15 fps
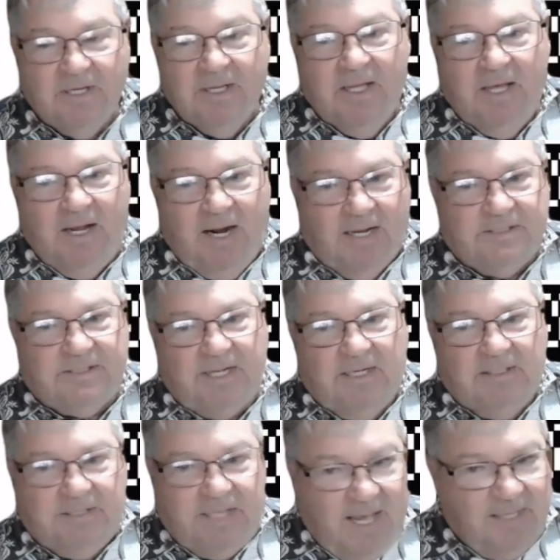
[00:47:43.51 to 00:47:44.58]
and I said,
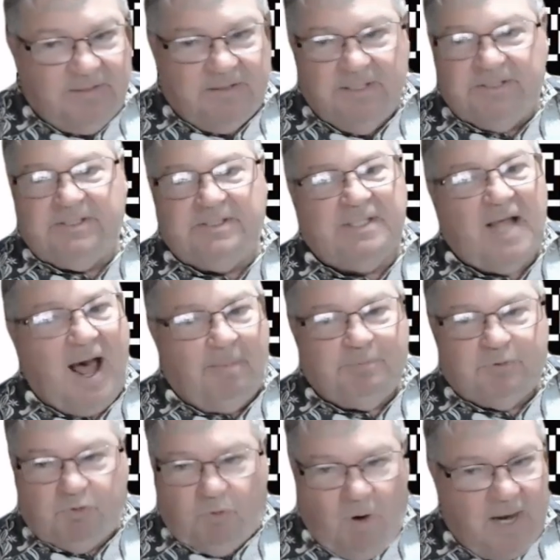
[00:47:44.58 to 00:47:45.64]
Kent, this stops
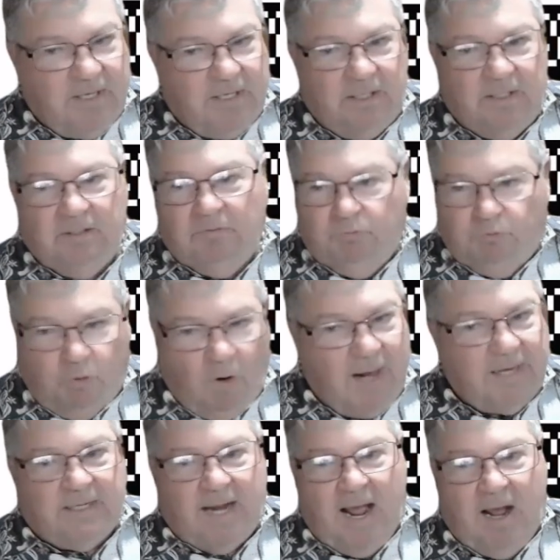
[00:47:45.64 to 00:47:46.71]
right here, right
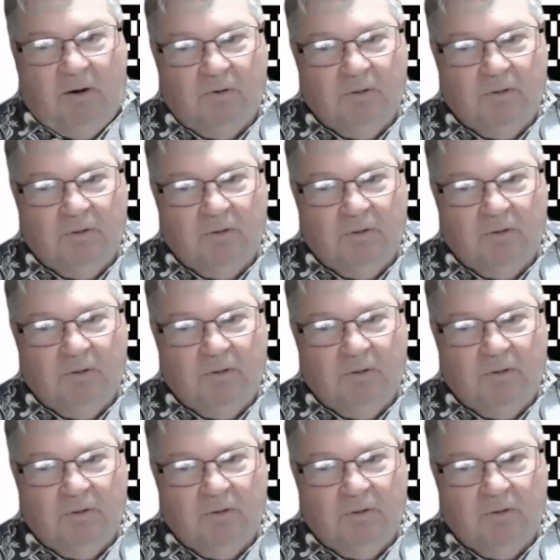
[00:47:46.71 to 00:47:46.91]
now.